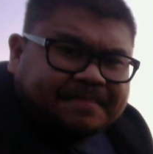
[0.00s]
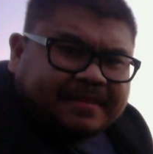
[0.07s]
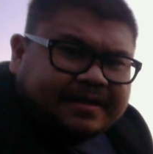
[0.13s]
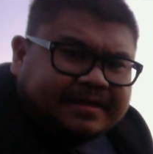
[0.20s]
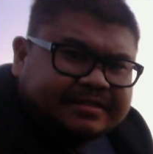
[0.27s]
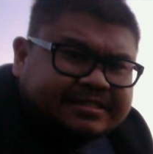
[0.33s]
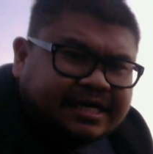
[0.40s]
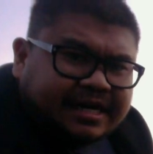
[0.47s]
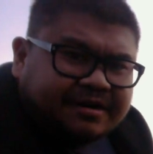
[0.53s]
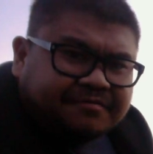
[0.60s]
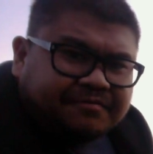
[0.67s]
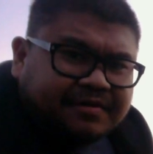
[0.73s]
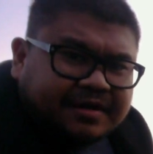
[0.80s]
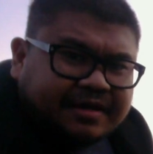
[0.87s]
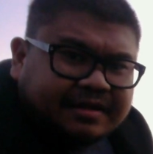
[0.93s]
I
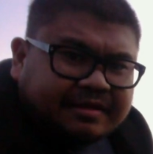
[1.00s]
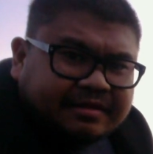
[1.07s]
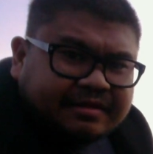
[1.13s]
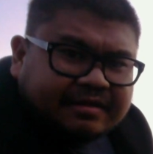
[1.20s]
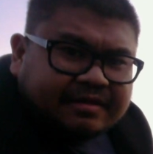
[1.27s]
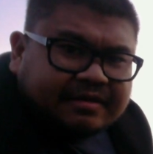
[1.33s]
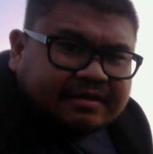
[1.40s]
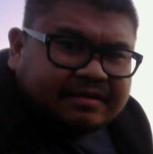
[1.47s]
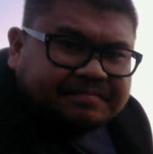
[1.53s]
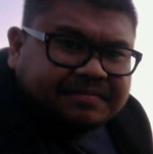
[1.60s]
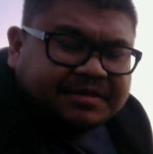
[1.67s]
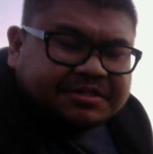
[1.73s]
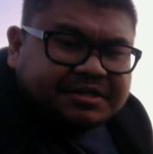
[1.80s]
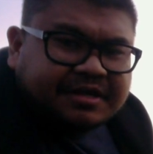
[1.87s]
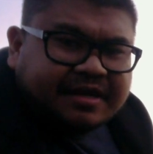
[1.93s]
chatted with
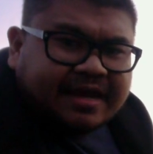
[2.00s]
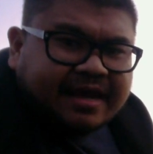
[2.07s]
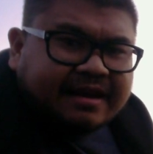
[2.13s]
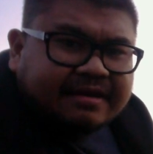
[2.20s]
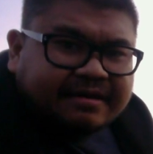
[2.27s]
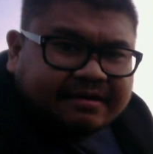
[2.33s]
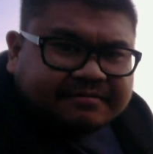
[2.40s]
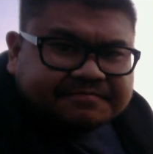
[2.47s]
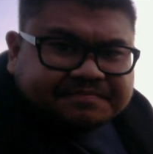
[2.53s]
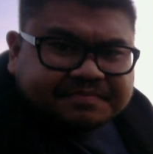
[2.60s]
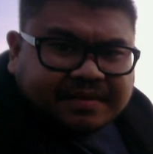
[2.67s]
Mission Canada